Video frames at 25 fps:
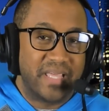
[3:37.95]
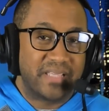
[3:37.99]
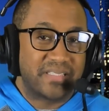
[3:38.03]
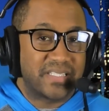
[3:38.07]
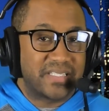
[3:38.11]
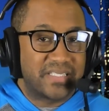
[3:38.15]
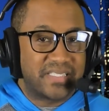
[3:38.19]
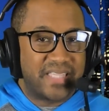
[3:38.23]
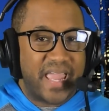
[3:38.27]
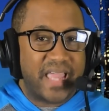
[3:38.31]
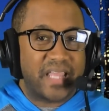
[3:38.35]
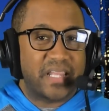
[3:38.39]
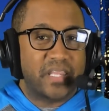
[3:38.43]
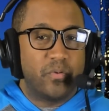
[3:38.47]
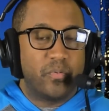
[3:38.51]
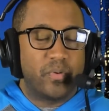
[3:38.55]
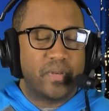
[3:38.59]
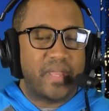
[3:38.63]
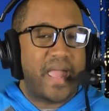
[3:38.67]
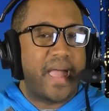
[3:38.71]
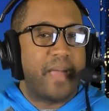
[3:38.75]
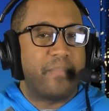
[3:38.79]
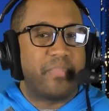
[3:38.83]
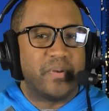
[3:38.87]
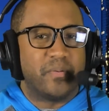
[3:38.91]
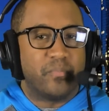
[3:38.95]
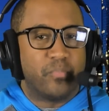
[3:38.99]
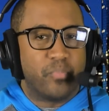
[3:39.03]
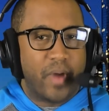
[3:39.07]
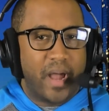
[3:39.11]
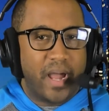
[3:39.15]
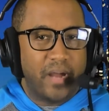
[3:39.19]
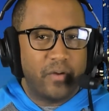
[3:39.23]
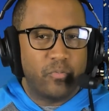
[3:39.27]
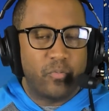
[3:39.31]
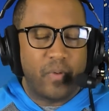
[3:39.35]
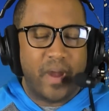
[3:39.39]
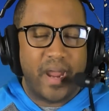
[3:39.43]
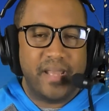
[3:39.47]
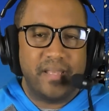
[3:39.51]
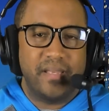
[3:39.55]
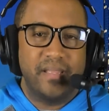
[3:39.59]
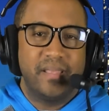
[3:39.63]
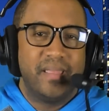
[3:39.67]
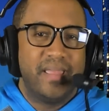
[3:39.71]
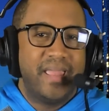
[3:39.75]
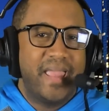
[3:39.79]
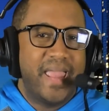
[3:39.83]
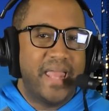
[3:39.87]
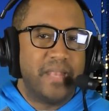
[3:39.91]
And that's exactly what happened. Brock
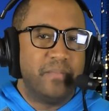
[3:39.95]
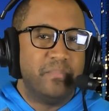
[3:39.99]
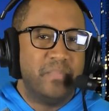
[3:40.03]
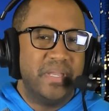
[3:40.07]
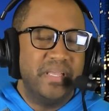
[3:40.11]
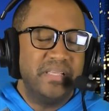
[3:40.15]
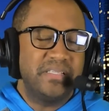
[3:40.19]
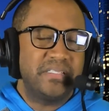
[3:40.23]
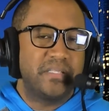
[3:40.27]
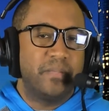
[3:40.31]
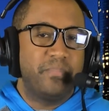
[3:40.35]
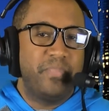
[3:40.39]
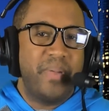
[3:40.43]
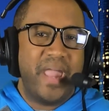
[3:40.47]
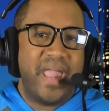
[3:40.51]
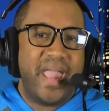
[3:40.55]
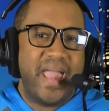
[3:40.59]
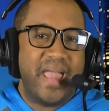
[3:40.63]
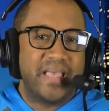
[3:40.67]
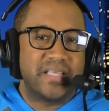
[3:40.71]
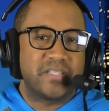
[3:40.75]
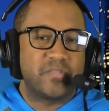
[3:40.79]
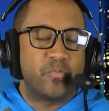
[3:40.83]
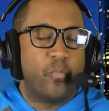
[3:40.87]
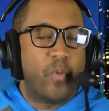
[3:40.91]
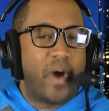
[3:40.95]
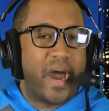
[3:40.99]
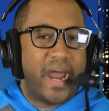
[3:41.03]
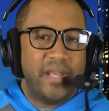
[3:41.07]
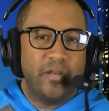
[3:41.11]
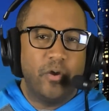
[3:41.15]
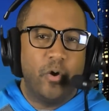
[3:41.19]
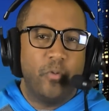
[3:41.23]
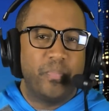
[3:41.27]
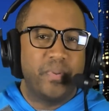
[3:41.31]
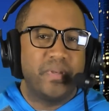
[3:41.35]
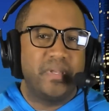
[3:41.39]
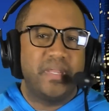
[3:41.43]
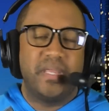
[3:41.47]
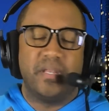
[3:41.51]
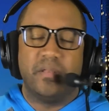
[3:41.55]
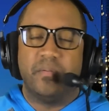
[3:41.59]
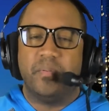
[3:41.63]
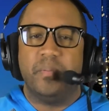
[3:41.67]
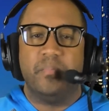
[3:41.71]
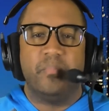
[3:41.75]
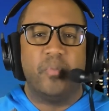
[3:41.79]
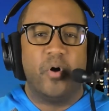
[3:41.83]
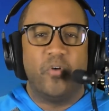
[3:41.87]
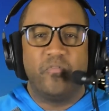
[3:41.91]
Wright had missed a pass wide open,
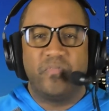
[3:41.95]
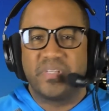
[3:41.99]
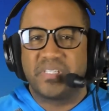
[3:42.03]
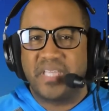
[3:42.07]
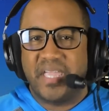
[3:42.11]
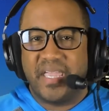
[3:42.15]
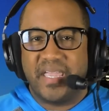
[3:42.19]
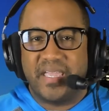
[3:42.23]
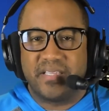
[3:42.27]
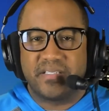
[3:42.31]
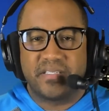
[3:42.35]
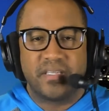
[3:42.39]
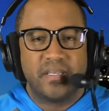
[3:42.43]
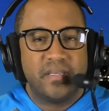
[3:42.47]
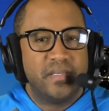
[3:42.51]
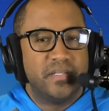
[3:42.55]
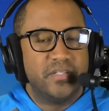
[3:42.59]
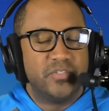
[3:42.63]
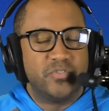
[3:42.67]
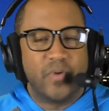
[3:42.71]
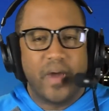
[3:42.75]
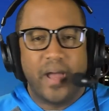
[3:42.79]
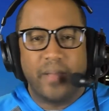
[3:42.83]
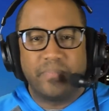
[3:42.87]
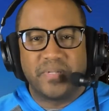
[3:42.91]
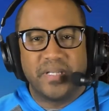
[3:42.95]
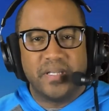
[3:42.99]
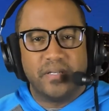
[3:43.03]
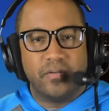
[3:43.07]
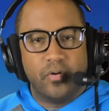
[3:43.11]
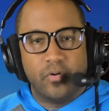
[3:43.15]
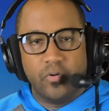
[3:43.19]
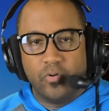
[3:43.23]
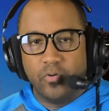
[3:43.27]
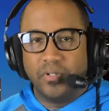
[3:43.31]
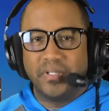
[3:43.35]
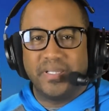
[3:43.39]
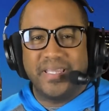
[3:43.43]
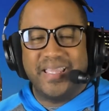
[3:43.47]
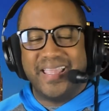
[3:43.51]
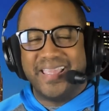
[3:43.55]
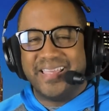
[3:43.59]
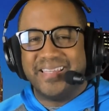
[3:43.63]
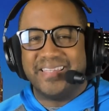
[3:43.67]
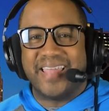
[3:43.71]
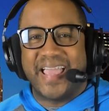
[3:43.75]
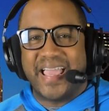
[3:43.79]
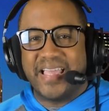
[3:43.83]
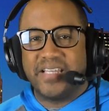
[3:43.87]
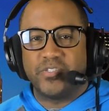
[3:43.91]
hit him in both his hands, dropped it early
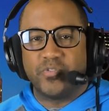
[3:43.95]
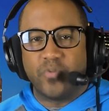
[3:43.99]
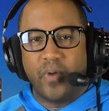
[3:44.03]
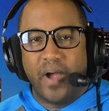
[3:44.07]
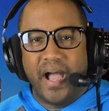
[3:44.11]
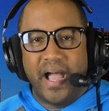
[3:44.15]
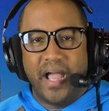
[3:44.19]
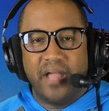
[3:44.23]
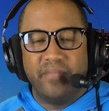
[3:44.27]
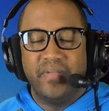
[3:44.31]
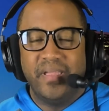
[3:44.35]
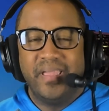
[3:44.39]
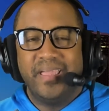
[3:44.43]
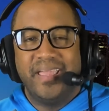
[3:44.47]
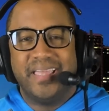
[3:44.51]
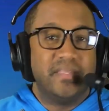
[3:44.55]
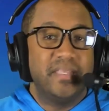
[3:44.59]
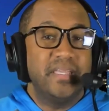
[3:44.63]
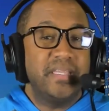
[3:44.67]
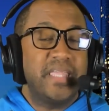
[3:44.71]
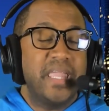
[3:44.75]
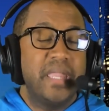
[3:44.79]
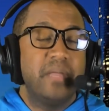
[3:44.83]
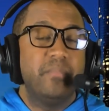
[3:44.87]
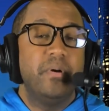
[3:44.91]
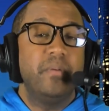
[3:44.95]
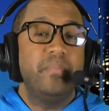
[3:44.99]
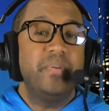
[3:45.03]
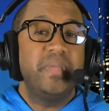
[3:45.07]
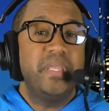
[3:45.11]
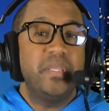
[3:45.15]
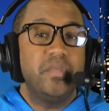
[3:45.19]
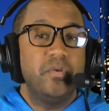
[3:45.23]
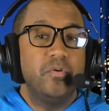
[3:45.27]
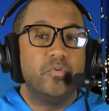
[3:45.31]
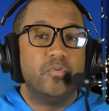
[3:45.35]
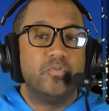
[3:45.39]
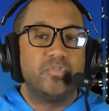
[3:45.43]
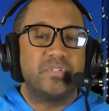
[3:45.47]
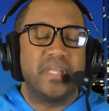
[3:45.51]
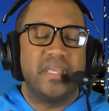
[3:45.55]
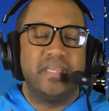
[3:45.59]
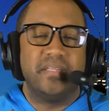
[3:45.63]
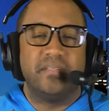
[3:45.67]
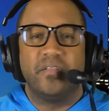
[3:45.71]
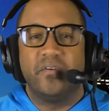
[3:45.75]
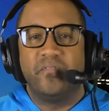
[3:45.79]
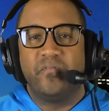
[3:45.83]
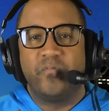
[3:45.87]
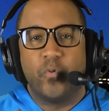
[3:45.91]
in that drive, and then came up huge
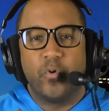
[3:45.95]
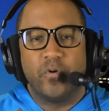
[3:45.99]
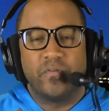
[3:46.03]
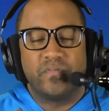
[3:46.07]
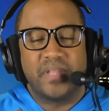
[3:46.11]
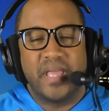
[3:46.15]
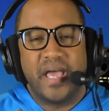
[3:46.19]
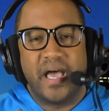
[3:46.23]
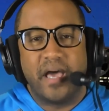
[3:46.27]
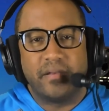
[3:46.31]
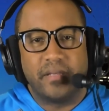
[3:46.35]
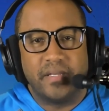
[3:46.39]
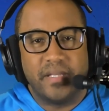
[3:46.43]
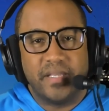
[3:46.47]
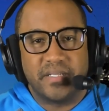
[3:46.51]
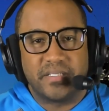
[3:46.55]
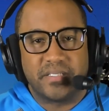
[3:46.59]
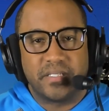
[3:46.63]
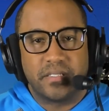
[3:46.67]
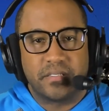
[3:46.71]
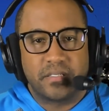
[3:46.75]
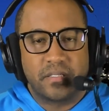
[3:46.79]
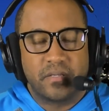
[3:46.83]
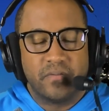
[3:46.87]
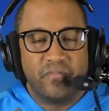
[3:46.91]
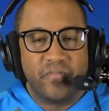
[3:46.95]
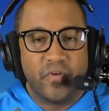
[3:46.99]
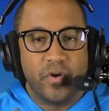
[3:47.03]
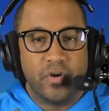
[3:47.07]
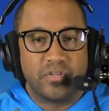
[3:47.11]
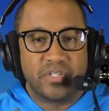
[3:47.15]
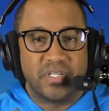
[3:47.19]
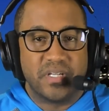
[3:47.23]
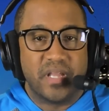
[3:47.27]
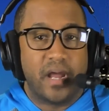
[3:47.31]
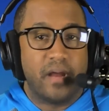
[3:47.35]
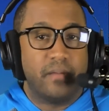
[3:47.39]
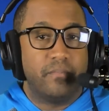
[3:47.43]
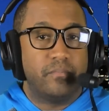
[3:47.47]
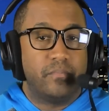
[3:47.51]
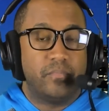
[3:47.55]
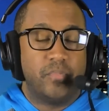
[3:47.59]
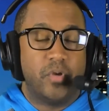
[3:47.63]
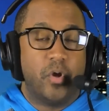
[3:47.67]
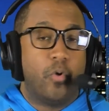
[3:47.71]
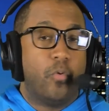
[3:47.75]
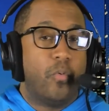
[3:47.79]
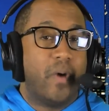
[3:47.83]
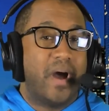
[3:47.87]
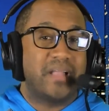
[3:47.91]
in the 4th-and-inches conversion. I
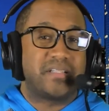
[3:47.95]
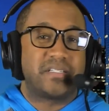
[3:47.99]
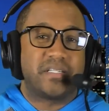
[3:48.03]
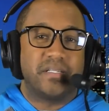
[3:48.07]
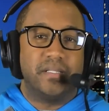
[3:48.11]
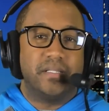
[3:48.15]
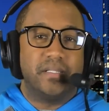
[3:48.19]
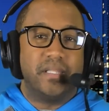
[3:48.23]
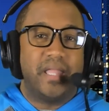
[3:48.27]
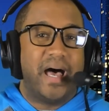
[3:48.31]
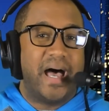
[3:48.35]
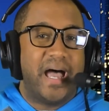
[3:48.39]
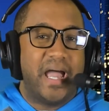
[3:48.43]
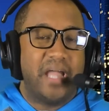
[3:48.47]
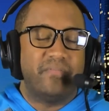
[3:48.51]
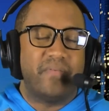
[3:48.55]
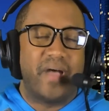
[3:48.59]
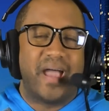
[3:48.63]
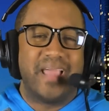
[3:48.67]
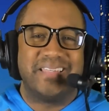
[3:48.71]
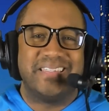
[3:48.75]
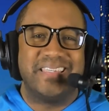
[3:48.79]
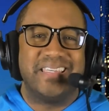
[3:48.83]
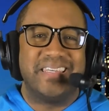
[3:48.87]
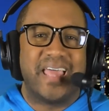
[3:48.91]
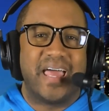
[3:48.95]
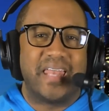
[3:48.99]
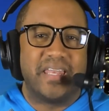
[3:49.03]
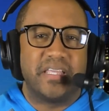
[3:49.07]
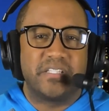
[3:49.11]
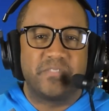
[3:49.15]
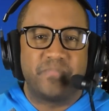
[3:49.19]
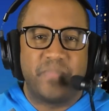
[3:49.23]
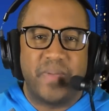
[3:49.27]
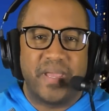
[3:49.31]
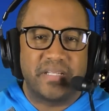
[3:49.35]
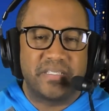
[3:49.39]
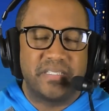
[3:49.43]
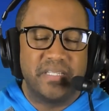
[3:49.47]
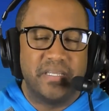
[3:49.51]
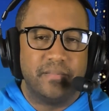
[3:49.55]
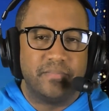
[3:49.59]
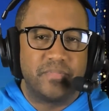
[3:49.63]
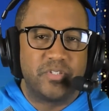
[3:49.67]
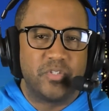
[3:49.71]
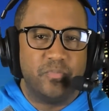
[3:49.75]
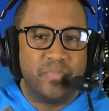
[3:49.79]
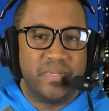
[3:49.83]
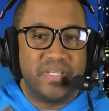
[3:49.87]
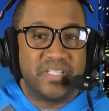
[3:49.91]
know watching it live, I did not expect
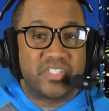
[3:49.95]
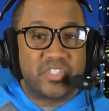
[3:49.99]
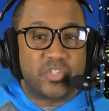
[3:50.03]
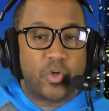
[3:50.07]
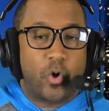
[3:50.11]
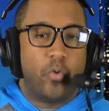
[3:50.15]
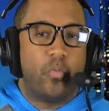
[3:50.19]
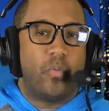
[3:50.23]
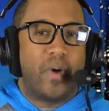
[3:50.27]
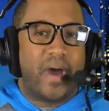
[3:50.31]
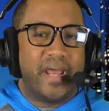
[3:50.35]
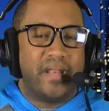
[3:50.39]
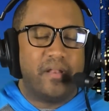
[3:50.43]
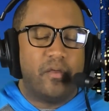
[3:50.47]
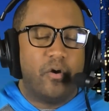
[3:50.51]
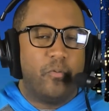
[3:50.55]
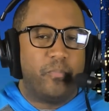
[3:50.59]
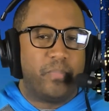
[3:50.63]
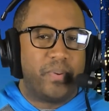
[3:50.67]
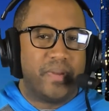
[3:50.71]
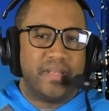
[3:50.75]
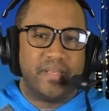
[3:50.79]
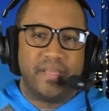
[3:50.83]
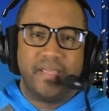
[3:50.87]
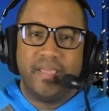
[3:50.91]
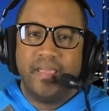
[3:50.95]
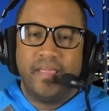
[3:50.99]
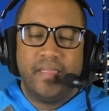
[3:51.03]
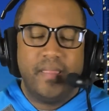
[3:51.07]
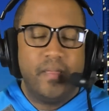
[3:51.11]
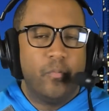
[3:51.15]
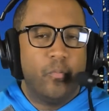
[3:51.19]
him to be so wide open.